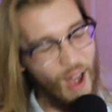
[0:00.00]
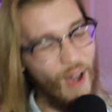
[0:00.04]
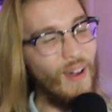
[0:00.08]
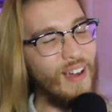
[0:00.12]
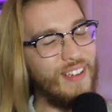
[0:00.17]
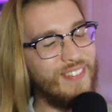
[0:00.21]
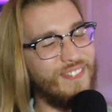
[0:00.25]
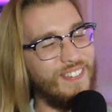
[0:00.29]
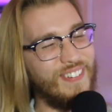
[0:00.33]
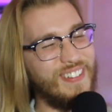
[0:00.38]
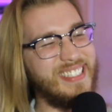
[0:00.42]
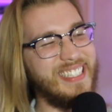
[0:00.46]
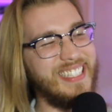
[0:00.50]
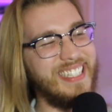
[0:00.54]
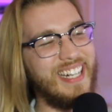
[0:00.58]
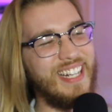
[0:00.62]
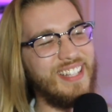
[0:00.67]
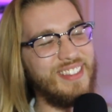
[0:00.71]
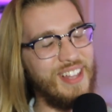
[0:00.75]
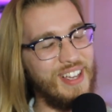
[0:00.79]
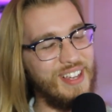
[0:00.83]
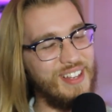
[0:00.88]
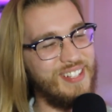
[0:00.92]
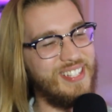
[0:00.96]
Oh, for a second,
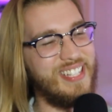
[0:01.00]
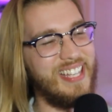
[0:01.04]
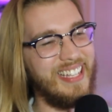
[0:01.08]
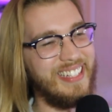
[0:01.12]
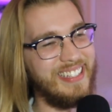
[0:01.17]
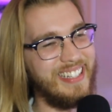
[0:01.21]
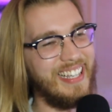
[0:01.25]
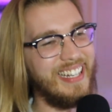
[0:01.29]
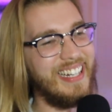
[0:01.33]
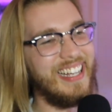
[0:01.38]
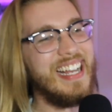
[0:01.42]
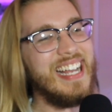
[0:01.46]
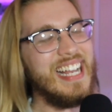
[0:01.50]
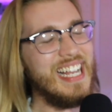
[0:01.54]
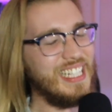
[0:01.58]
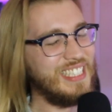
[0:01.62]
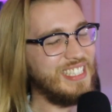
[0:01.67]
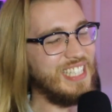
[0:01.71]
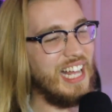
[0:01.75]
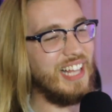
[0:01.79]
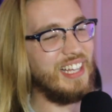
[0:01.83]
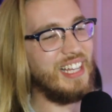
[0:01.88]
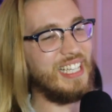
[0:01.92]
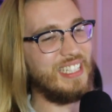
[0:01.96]
I thought you said, like,
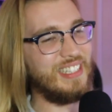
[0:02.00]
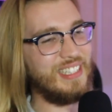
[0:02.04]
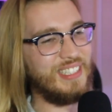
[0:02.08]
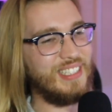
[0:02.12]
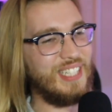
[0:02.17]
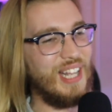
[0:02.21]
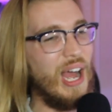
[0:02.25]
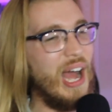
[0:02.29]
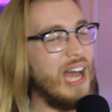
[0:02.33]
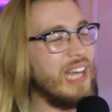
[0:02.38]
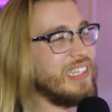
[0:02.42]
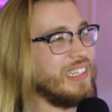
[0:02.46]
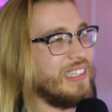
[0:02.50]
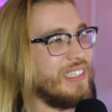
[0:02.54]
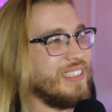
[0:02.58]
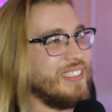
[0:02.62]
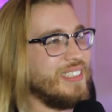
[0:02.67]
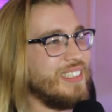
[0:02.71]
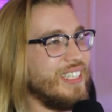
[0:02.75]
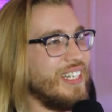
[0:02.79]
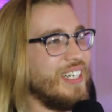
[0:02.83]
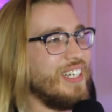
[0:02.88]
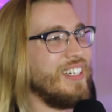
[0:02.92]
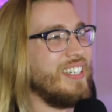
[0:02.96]
it's not like the
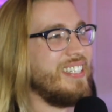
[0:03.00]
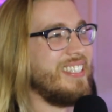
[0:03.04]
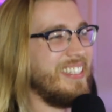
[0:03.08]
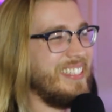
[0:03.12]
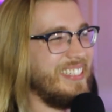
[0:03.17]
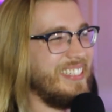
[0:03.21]
toddlers are.